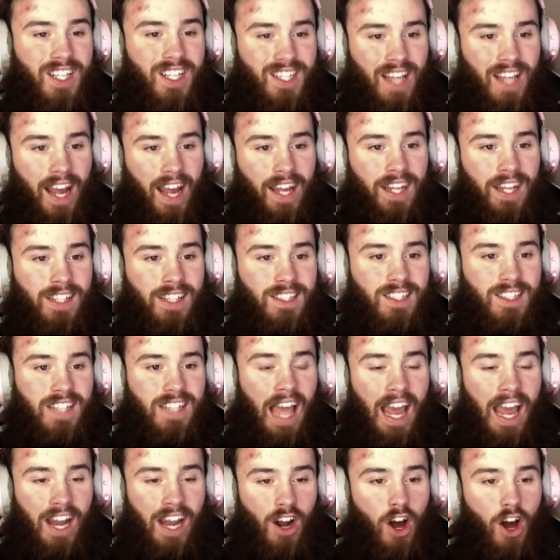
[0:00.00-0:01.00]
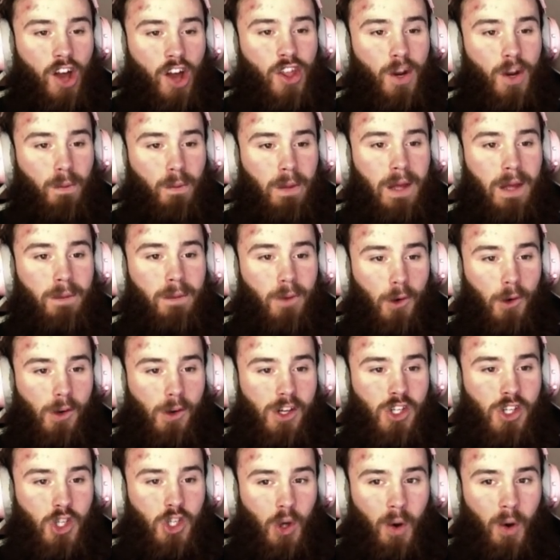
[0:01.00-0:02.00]
seconds, 10 other people
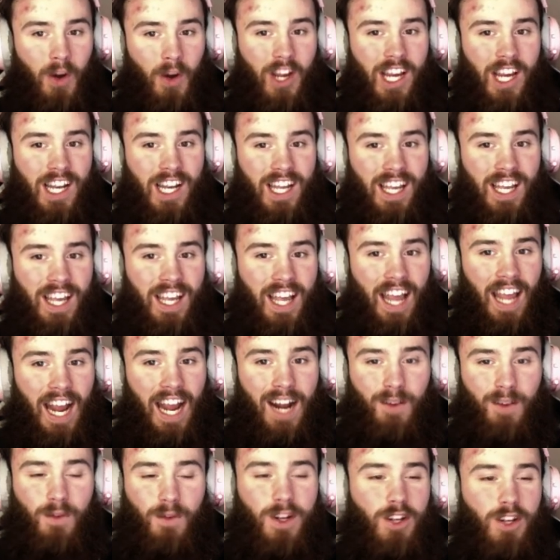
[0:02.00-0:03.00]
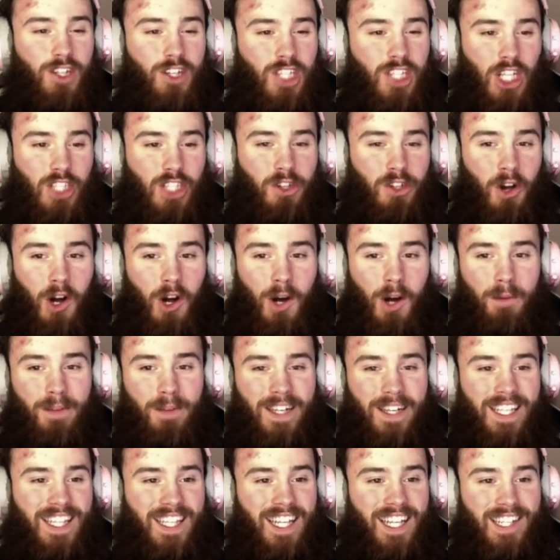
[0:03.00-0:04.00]
would join, and we would just all be in the